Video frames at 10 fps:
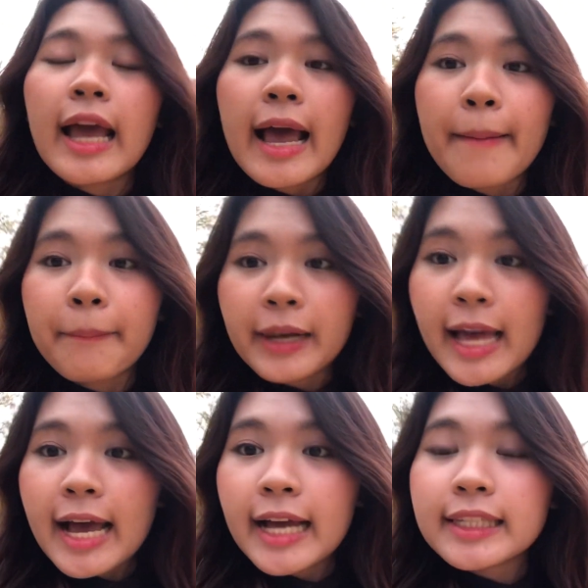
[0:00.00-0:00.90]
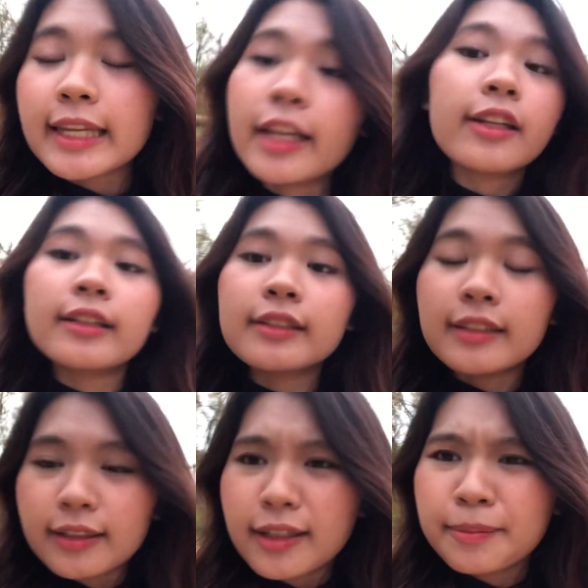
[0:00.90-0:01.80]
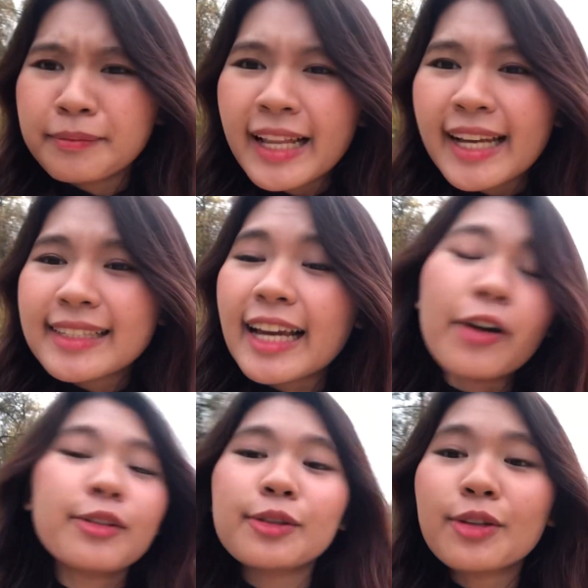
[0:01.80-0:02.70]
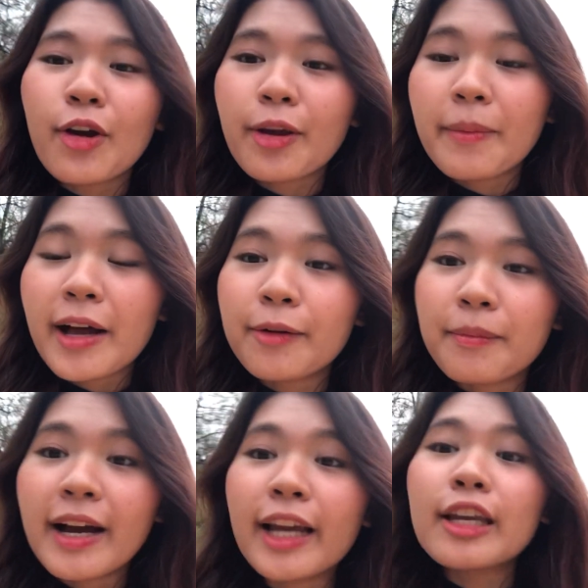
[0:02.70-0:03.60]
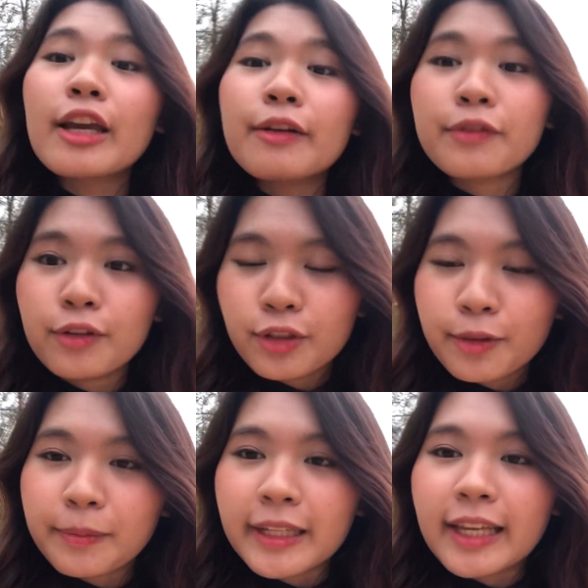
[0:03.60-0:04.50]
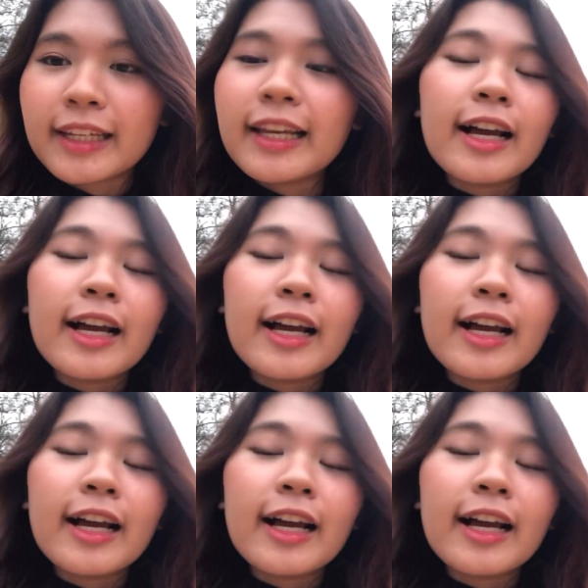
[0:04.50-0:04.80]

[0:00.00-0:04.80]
and plus I also talk about my future plan.